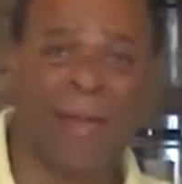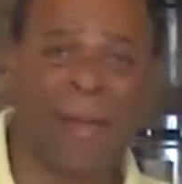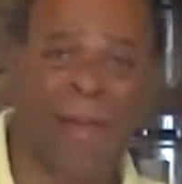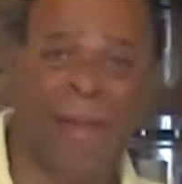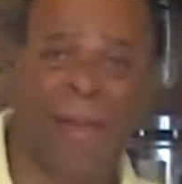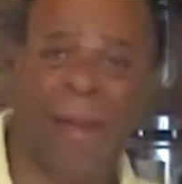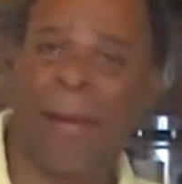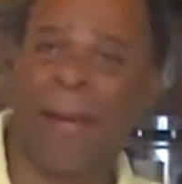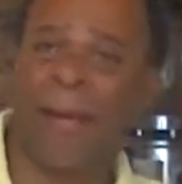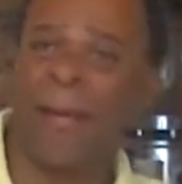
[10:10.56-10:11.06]

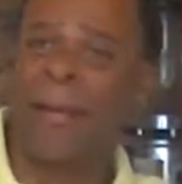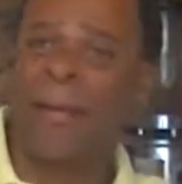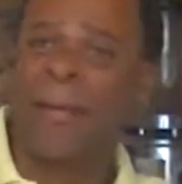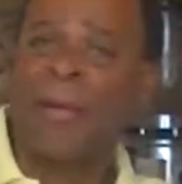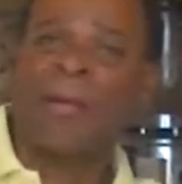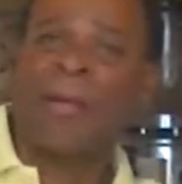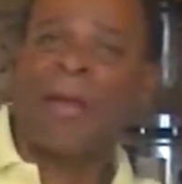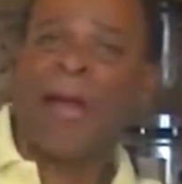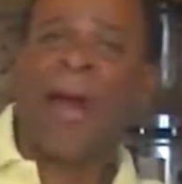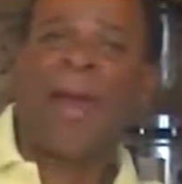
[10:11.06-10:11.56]
care.
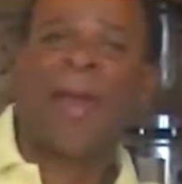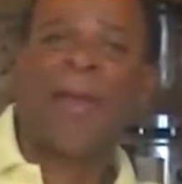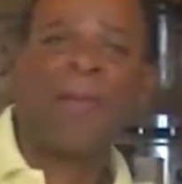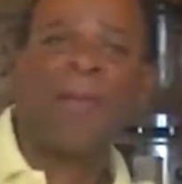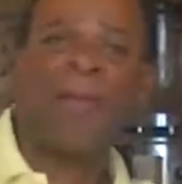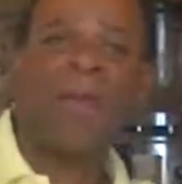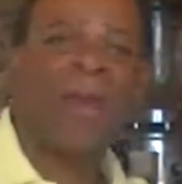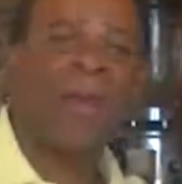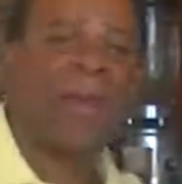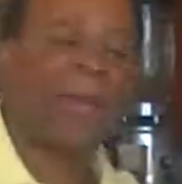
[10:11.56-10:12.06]
I
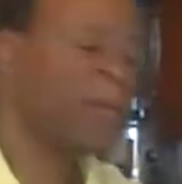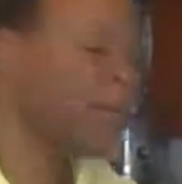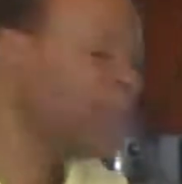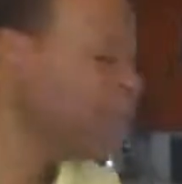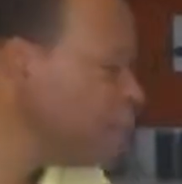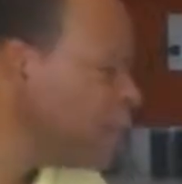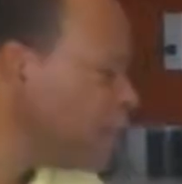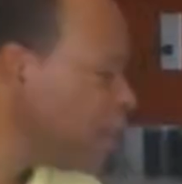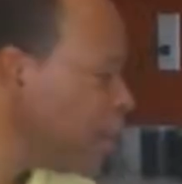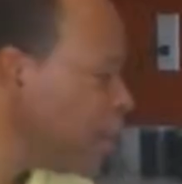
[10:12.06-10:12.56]
admit it.
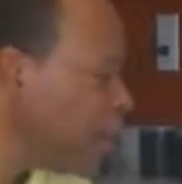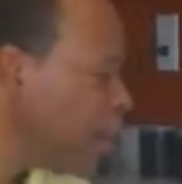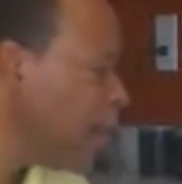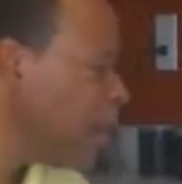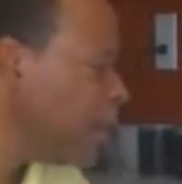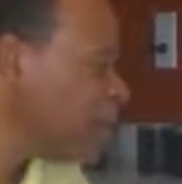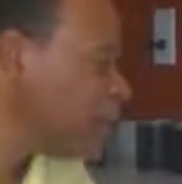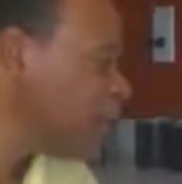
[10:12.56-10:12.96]
All right.